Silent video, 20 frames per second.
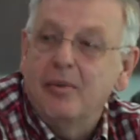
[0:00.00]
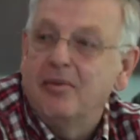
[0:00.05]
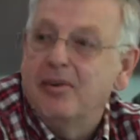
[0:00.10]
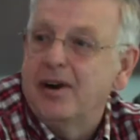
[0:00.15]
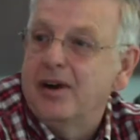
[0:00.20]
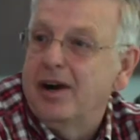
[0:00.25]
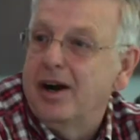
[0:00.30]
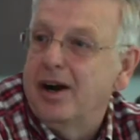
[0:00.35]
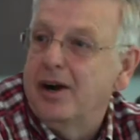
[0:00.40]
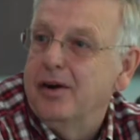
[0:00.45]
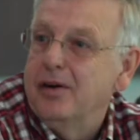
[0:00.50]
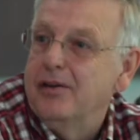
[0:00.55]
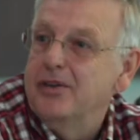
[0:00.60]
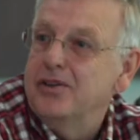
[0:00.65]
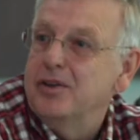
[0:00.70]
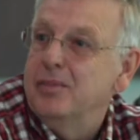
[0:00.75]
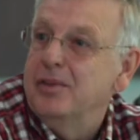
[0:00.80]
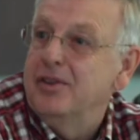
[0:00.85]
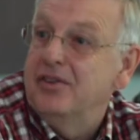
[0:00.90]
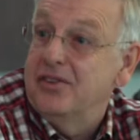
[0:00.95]
of our
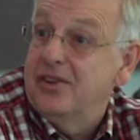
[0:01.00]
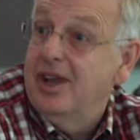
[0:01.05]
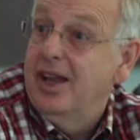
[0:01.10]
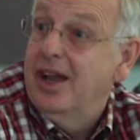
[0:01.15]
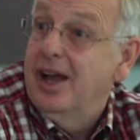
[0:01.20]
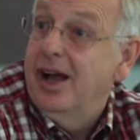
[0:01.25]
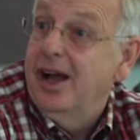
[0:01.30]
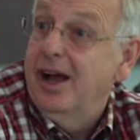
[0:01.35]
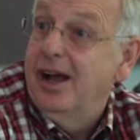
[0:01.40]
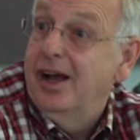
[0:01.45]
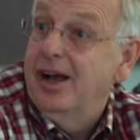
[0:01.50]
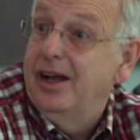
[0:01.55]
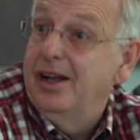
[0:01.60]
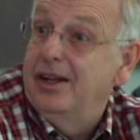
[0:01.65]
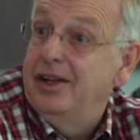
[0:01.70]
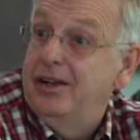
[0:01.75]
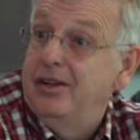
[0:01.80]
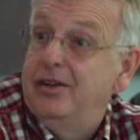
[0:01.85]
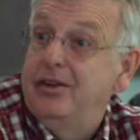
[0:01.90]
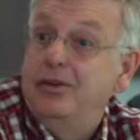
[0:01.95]
instruments
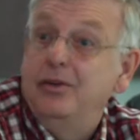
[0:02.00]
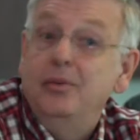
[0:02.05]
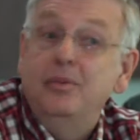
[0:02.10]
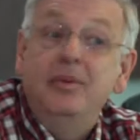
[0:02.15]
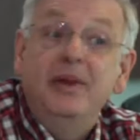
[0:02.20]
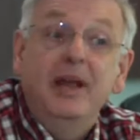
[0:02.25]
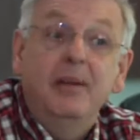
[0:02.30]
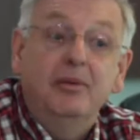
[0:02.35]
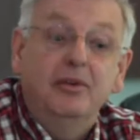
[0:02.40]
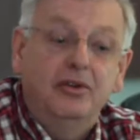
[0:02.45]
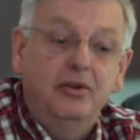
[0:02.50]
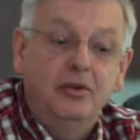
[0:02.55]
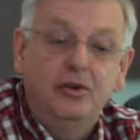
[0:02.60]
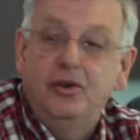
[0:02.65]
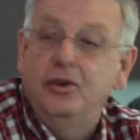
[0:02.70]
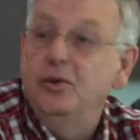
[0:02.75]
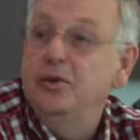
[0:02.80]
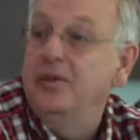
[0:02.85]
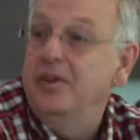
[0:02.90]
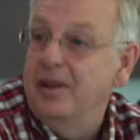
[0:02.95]
to be able to
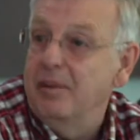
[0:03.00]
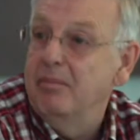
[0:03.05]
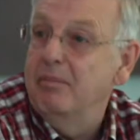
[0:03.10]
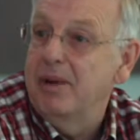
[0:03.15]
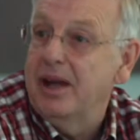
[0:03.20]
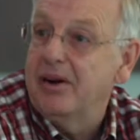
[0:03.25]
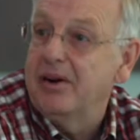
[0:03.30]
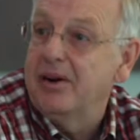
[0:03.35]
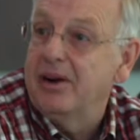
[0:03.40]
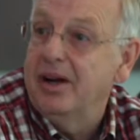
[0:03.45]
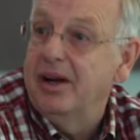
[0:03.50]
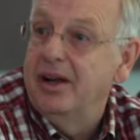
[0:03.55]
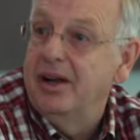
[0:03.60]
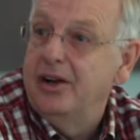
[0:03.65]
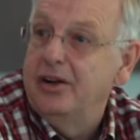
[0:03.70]
tune them better